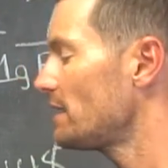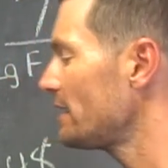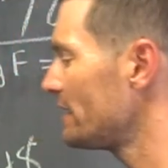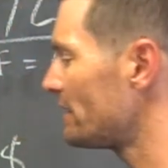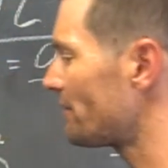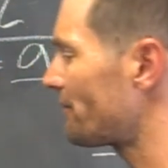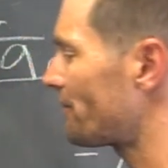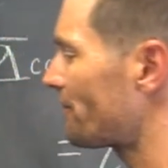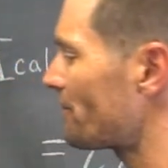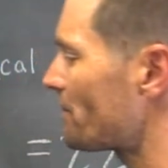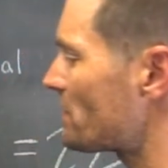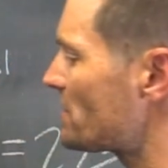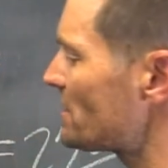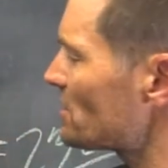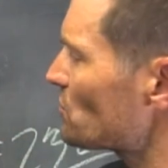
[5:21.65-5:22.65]
If
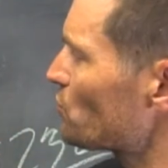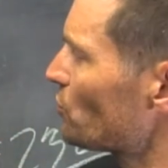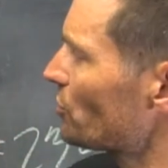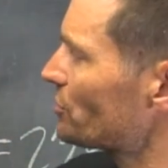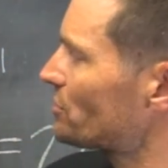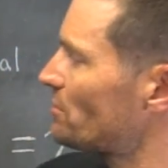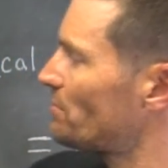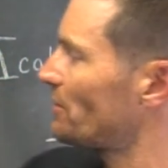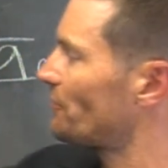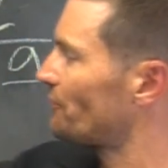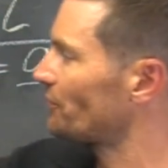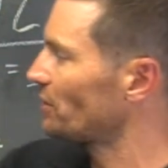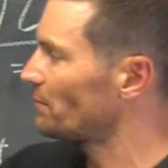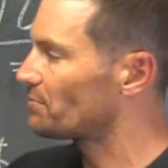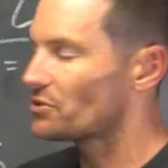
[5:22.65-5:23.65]
this were to be
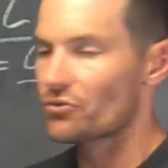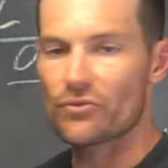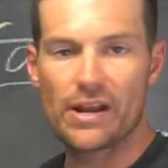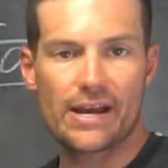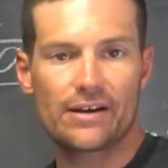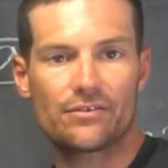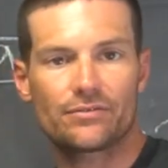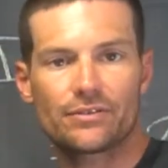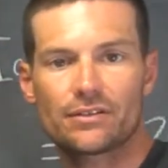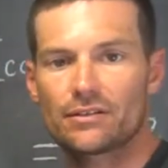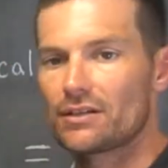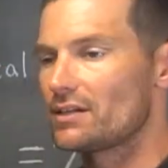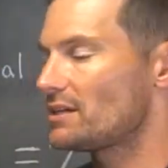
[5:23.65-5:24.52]
flipped around